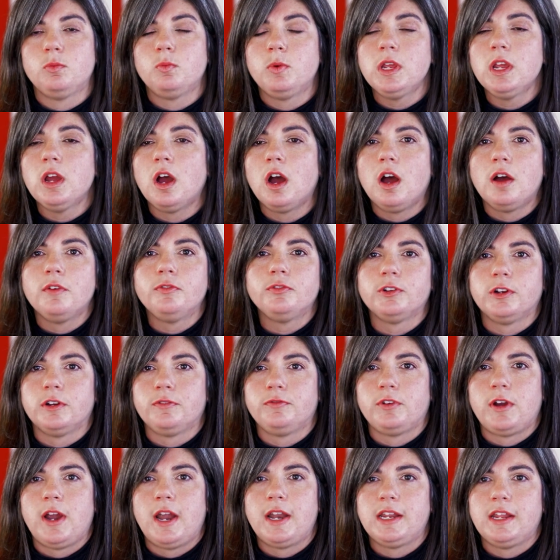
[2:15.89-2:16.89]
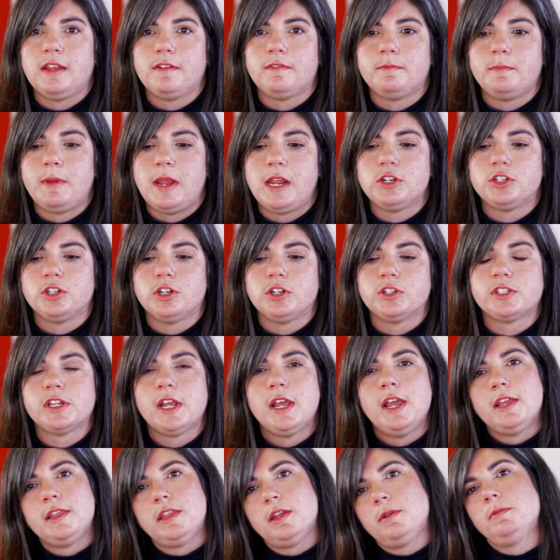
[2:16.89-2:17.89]
We offer a variety of majors
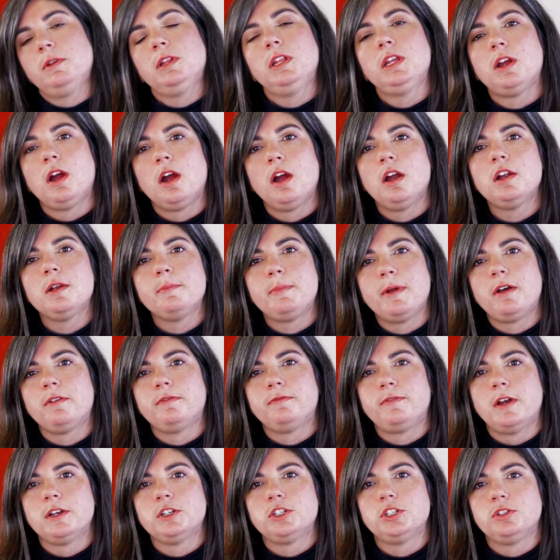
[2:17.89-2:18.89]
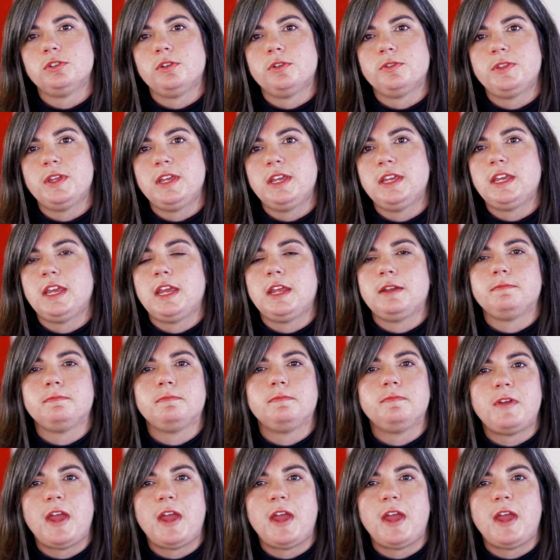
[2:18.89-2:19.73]
that really are about functional thinking: